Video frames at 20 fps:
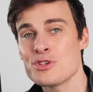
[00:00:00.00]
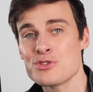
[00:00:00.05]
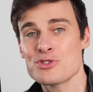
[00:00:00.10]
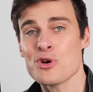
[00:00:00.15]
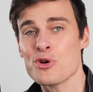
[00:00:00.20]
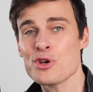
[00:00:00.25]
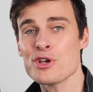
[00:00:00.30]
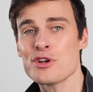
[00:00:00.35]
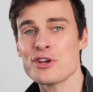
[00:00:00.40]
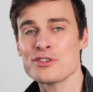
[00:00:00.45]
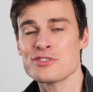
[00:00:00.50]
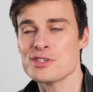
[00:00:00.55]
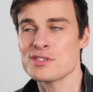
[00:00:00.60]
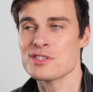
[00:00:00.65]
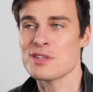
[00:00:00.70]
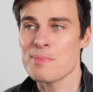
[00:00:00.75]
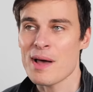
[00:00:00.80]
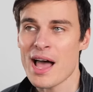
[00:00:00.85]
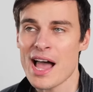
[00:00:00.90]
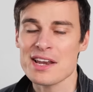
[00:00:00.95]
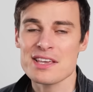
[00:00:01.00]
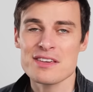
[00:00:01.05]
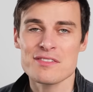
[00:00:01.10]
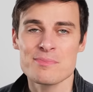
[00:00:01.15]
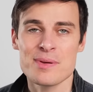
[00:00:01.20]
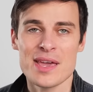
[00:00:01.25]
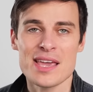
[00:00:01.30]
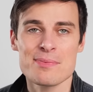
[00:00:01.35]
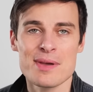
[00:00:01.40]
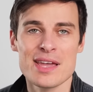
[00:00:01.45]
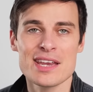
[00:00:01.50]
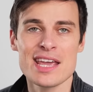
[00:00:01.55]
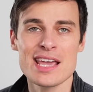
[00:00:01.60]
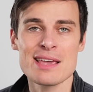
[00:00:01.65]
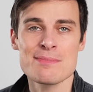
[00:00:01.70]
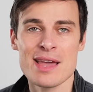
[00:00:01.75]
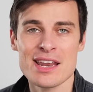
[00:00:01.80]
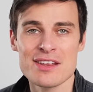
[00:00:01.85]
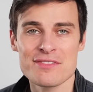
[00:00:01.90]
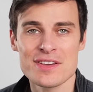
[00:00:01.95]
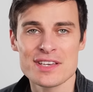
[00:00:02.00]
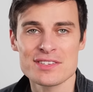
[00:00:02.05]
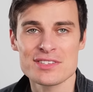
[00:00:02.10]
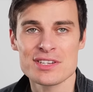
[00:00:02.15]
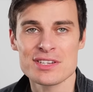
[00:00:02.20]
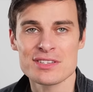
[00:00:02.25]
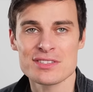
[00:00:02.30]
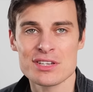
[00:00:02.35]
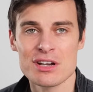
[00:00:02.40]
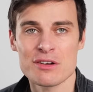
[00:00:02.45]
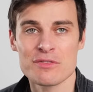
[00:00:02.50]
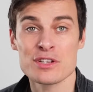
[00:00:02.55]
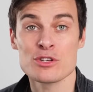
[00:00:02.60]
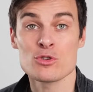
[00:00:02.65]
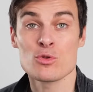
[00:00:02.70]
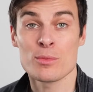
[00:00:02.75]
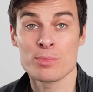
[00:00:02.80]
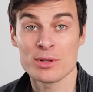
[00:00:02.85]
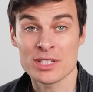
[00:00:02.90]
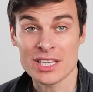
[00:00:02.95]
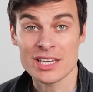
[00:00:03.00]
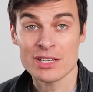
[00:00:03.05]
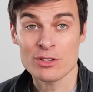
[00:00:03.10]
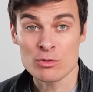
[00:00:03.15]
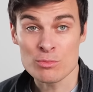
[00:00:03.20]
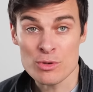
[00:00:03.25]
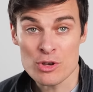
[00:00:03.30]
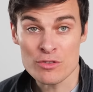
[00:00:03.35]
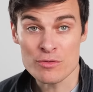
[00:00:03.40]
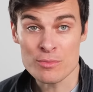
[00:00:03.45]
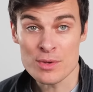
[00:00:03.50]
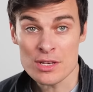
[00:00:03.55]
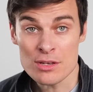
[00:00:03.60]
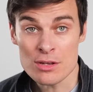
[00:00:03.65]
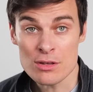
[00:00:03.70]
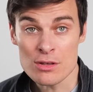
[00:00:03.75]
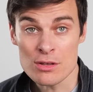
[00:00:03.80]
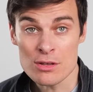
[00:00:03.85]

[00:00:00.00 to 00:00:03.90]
You sure you're not just the party of BPD manifesting itself into a political movement?